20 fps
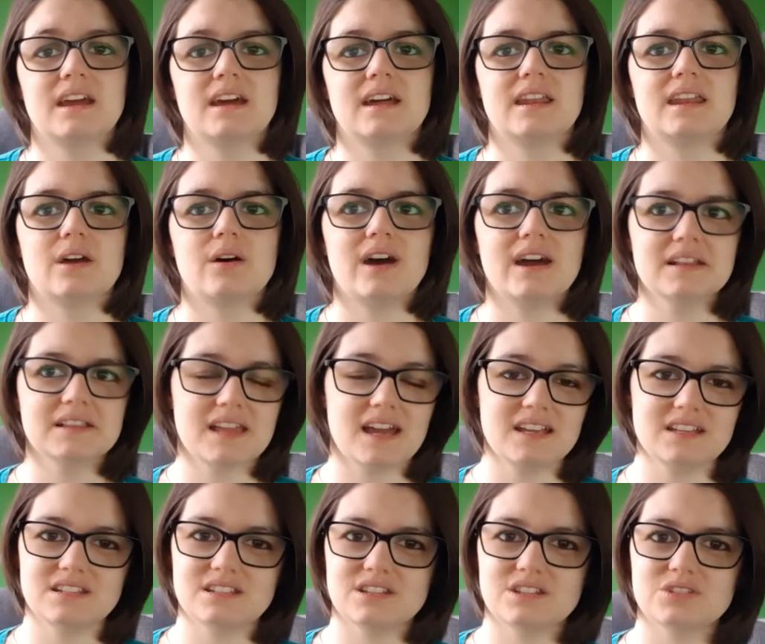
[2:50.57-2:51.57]
Now, I
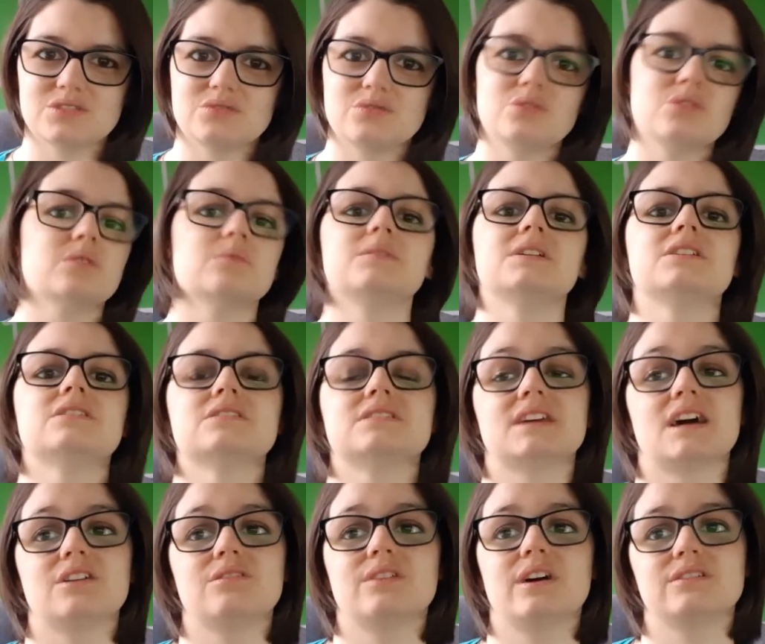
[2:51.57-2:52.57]
liked this rule because
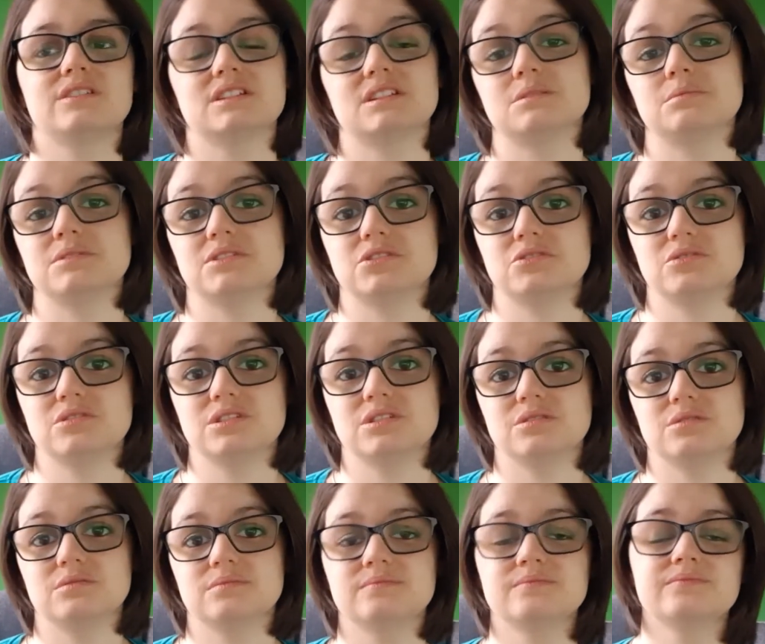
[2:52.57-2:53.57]
I found it to be
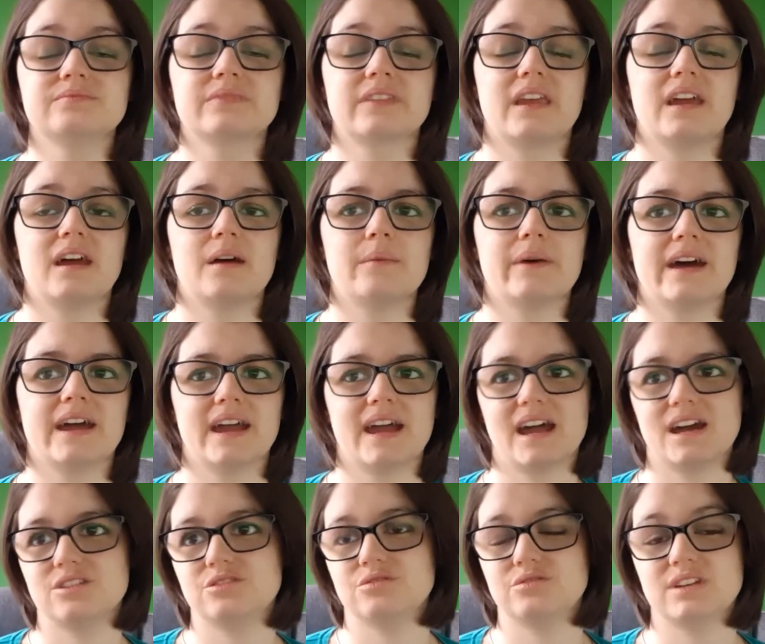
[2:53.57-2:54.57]
true. I
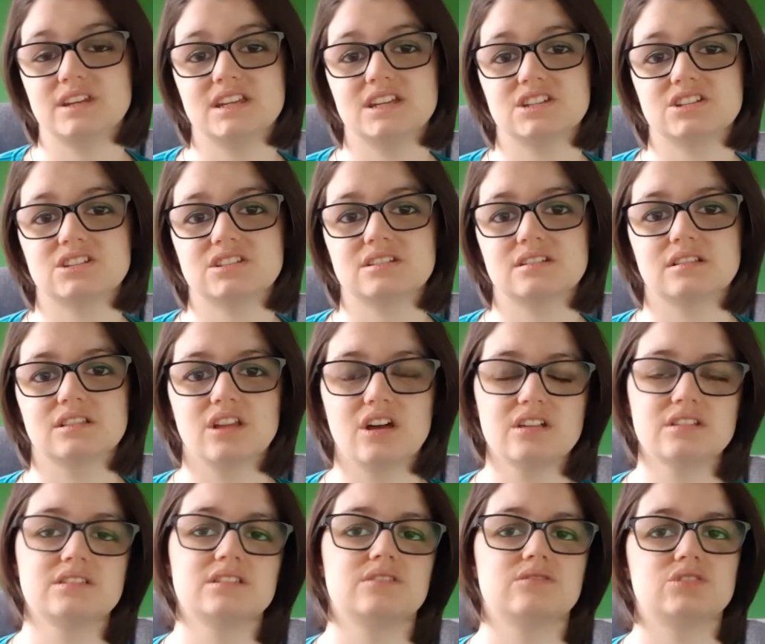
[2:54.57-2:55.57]
had finished
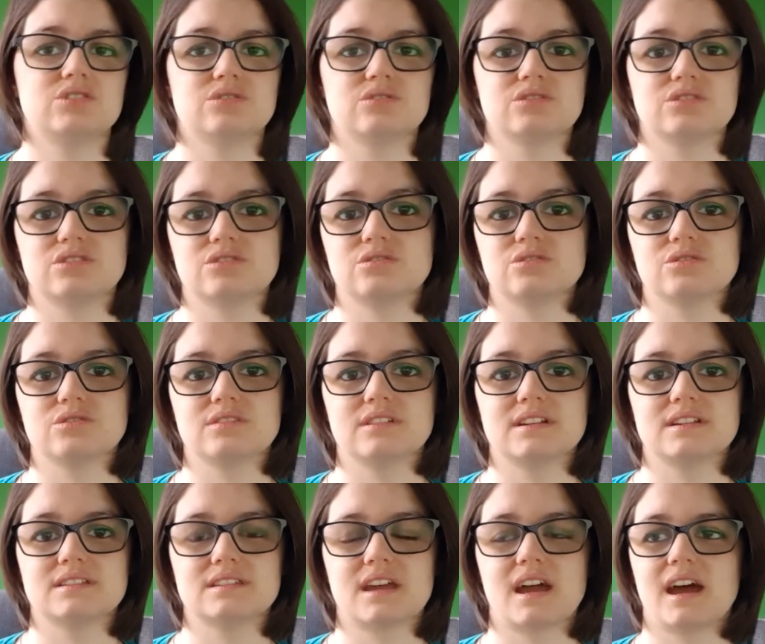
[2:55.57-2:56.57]
lots of short
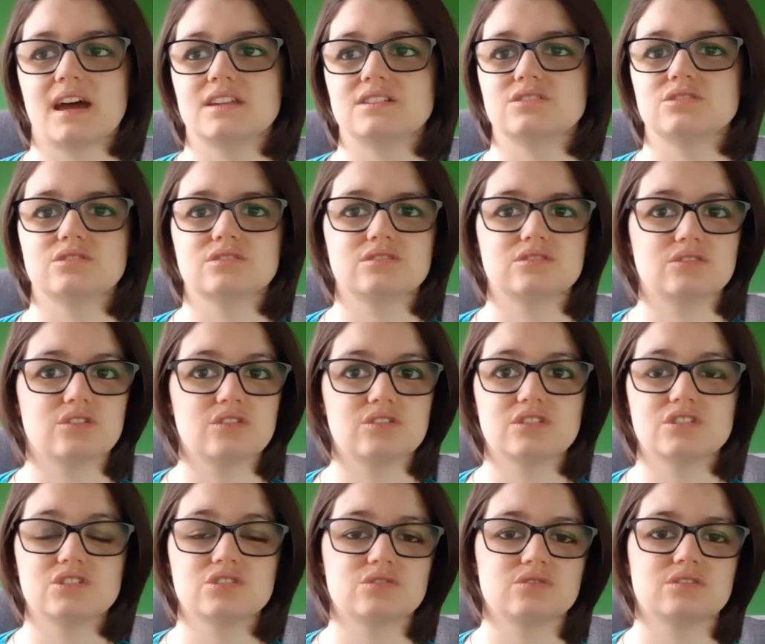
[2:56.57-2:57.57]
stories and
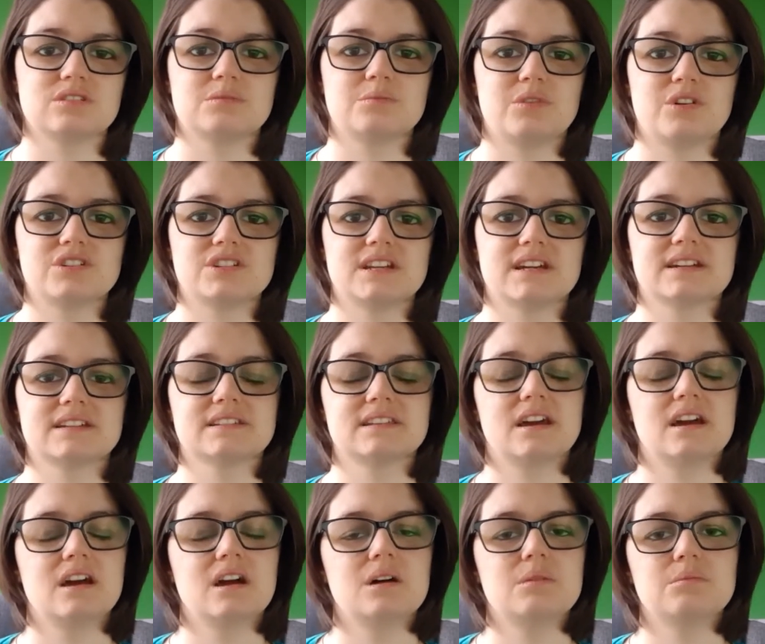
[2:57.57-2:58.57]
other shorter projects,
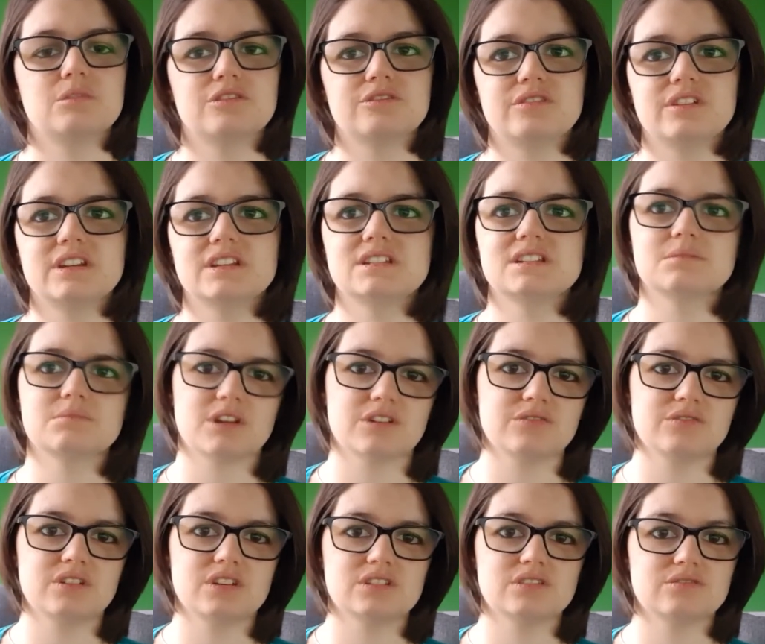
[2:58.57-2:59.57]
but finishing my
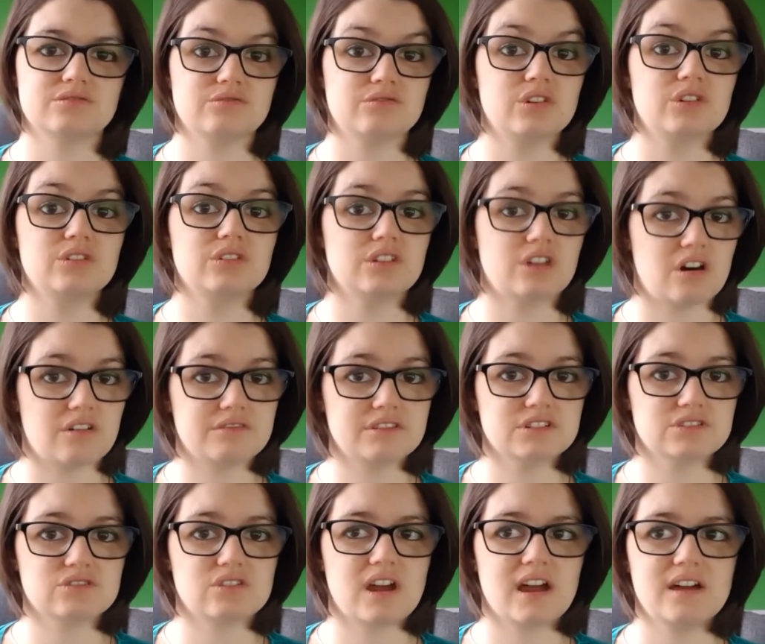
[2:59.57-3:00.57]
first full
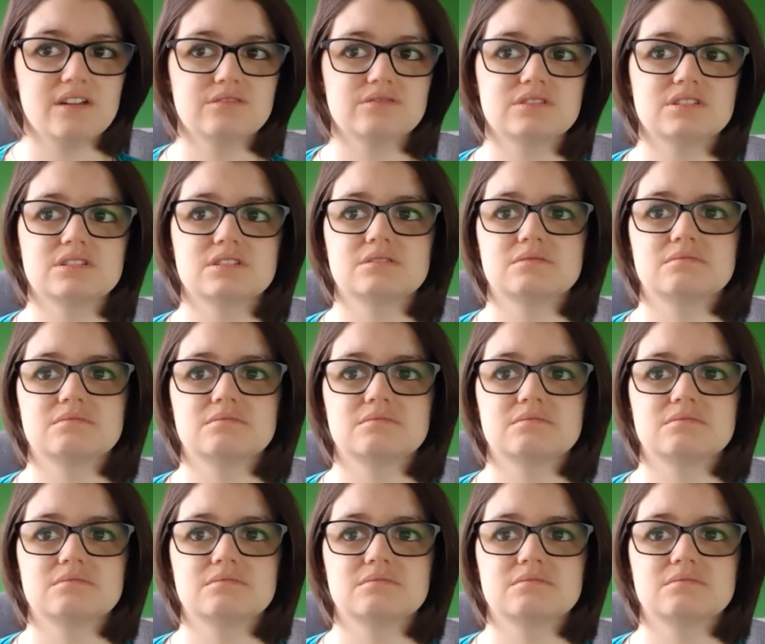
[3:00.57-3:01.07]
novel draft,